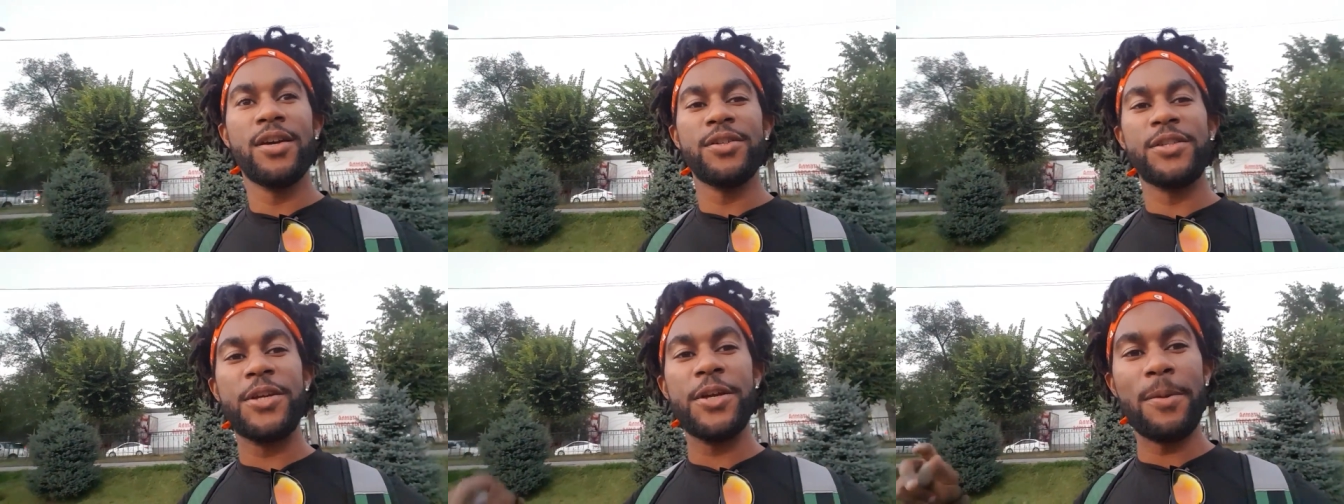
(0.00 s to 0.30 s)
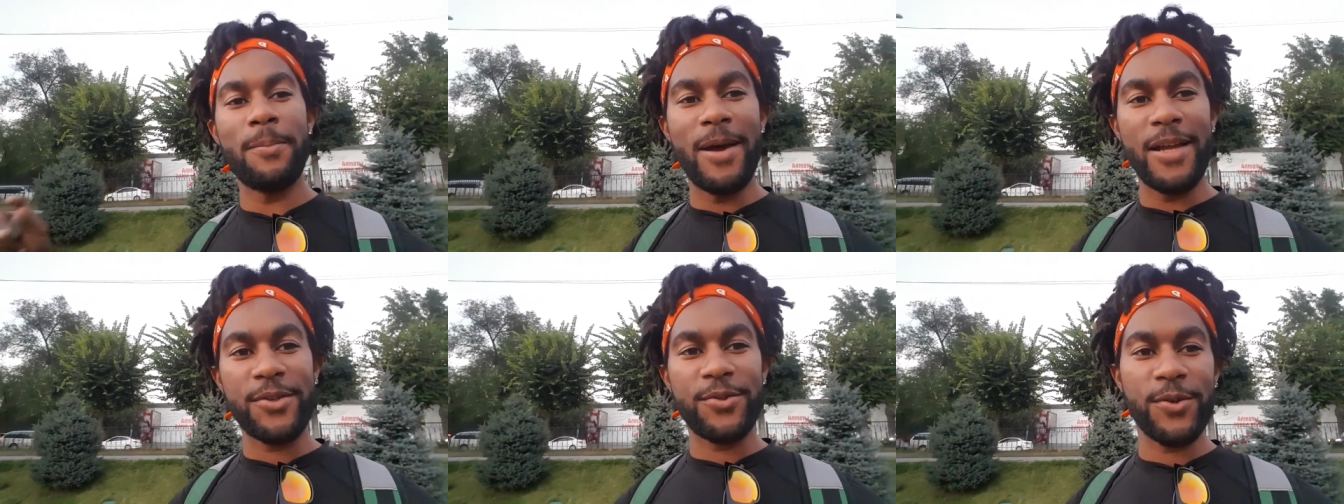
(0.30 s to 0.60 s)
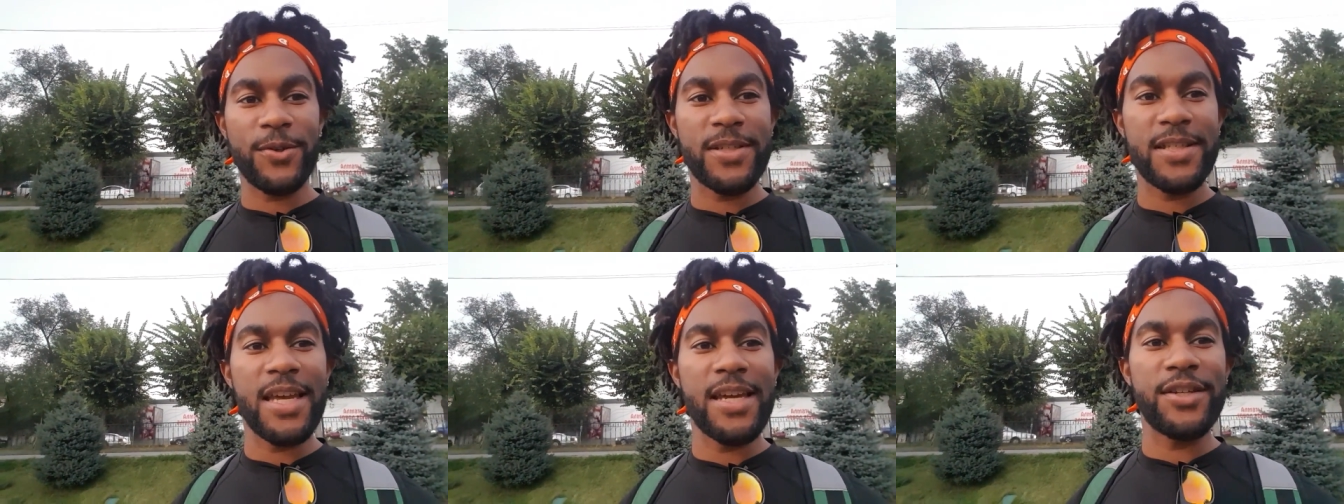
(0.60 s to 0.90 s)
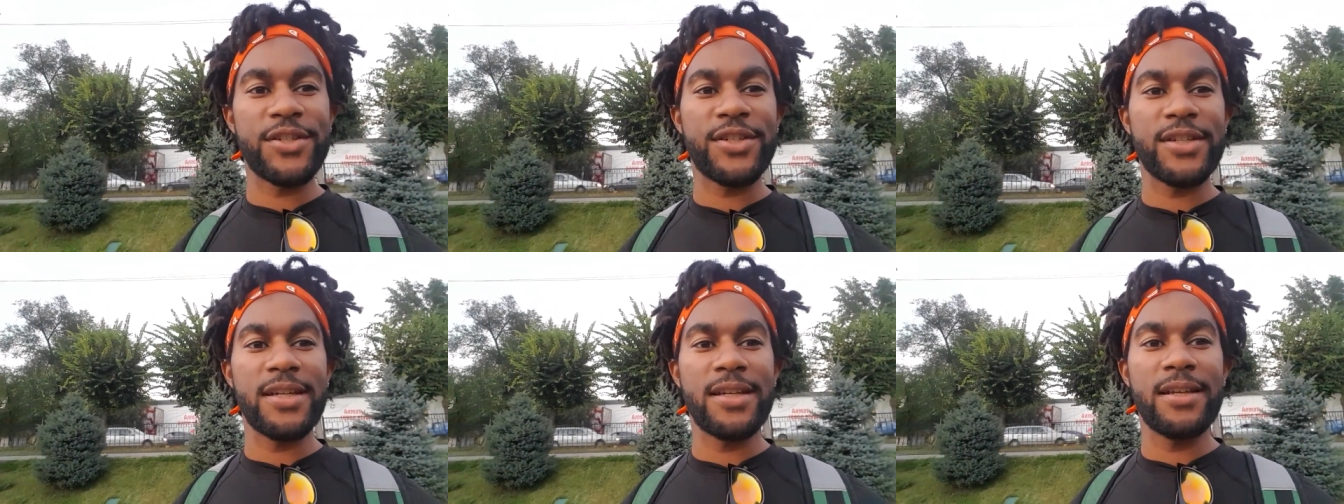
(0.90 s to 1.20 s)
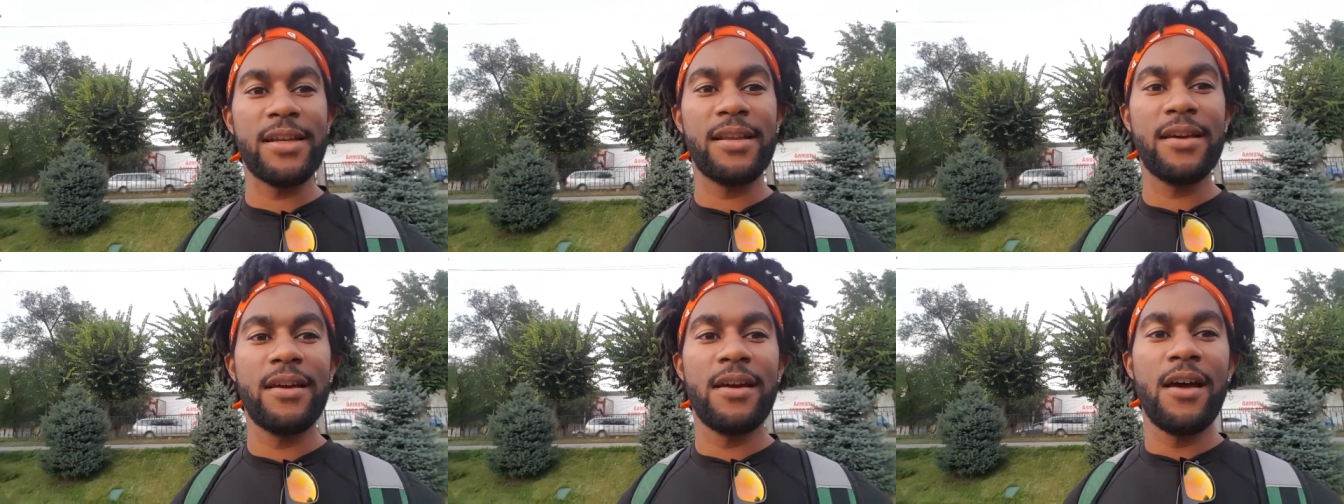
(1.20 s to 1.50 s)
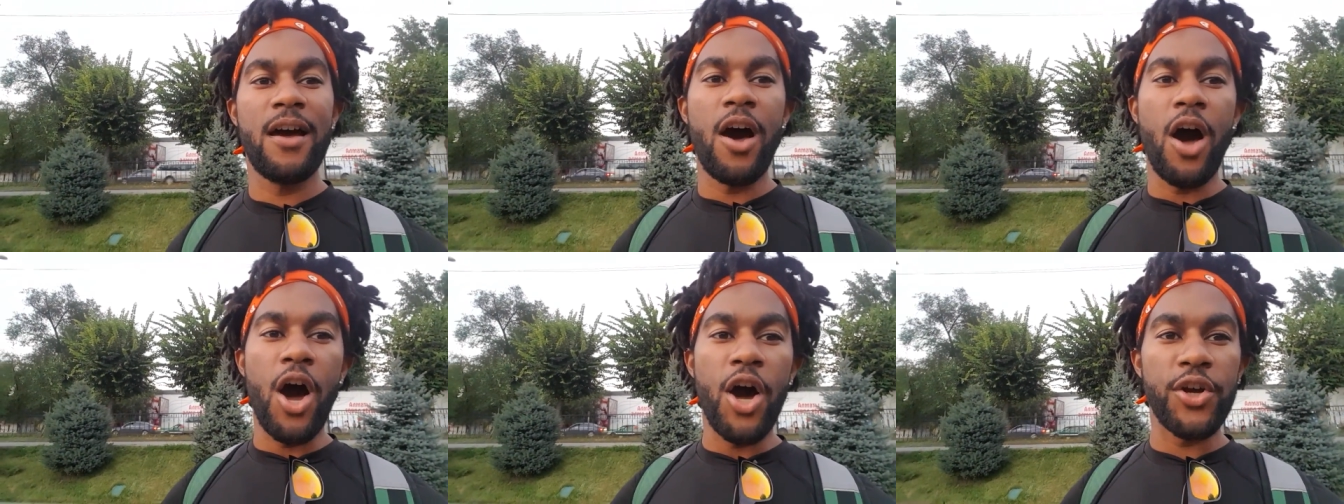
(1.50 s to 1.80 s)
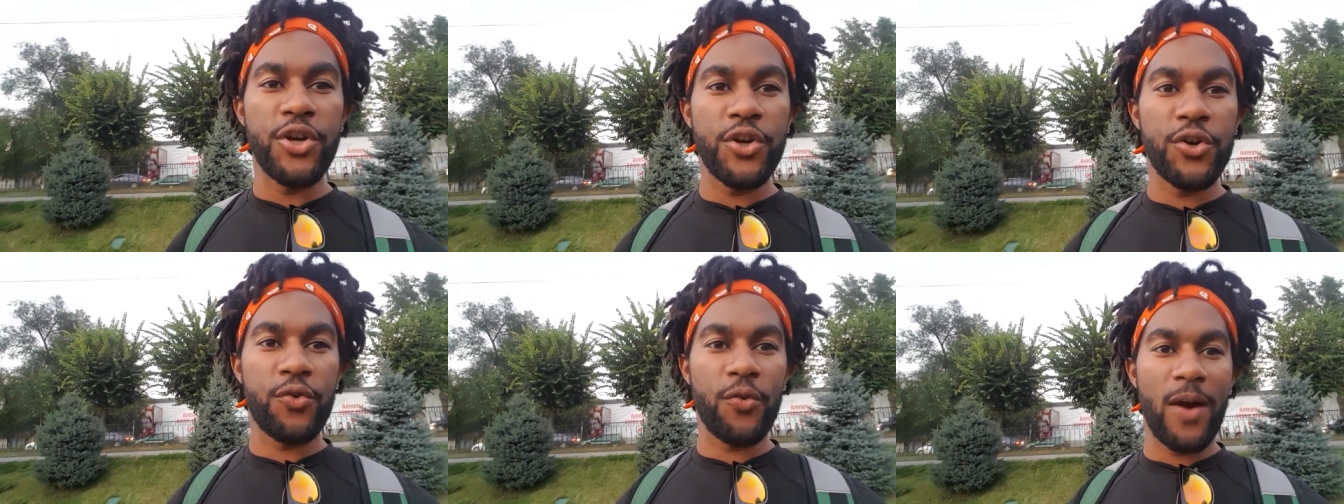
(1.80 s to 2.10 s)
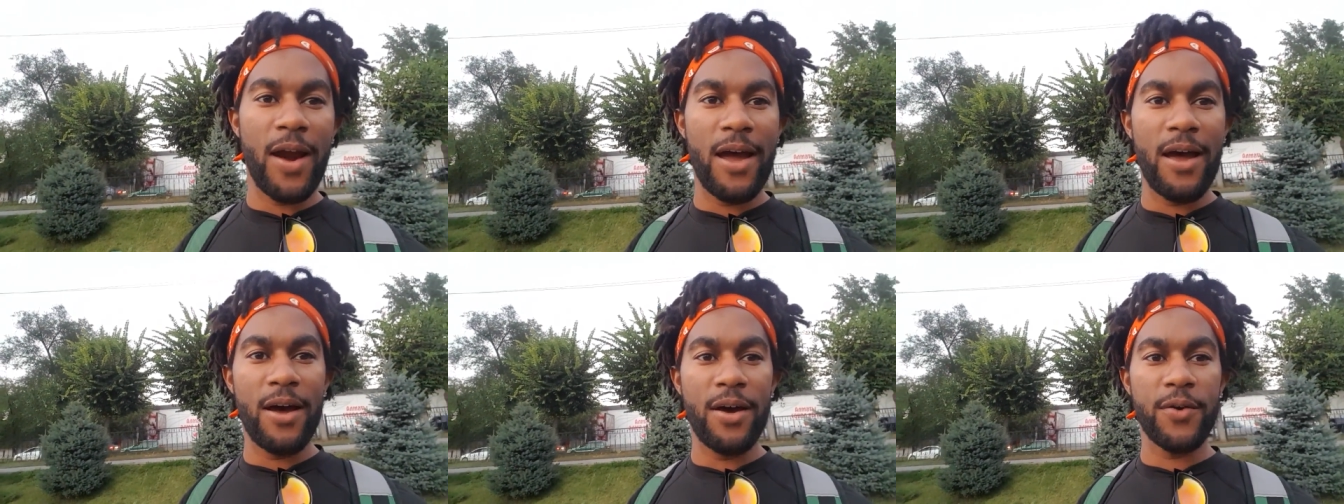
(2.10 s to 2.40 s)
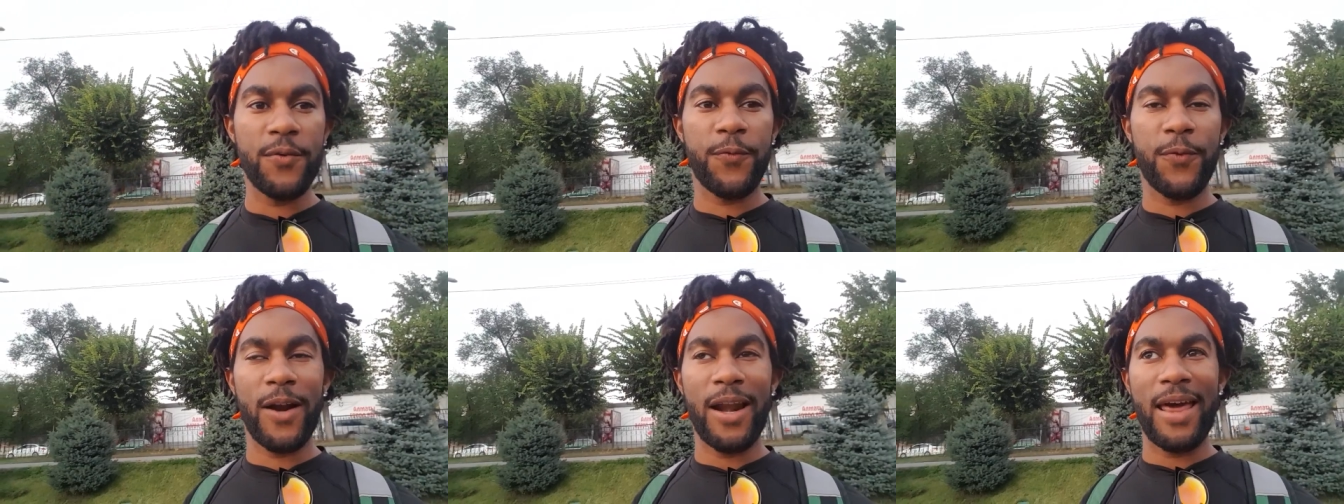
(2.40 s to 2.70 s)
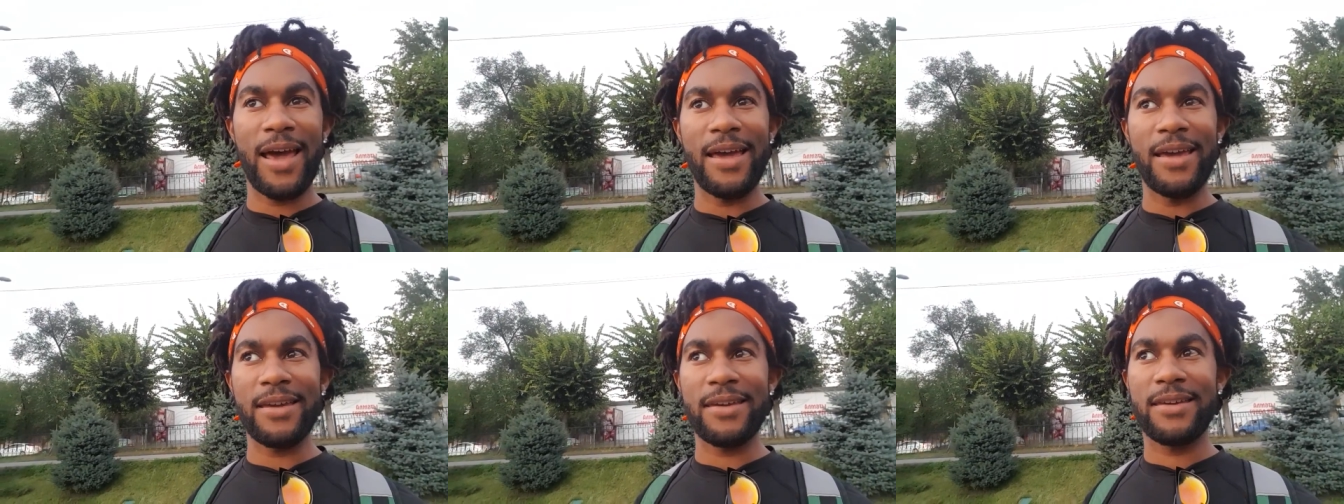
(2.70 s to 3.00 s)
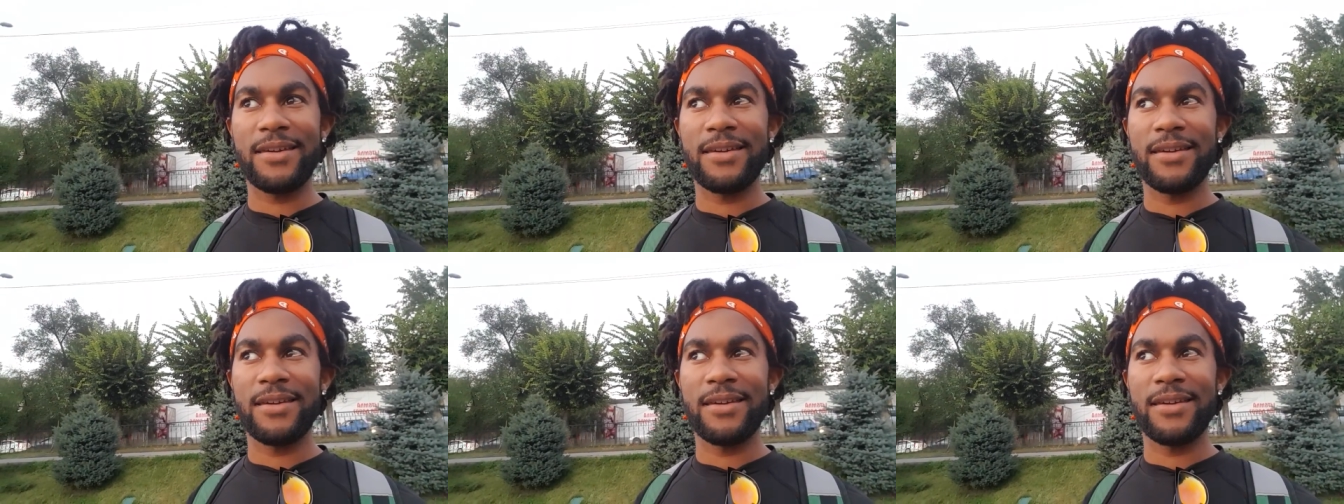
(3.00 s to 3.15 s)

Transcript: to the metro station underground for like,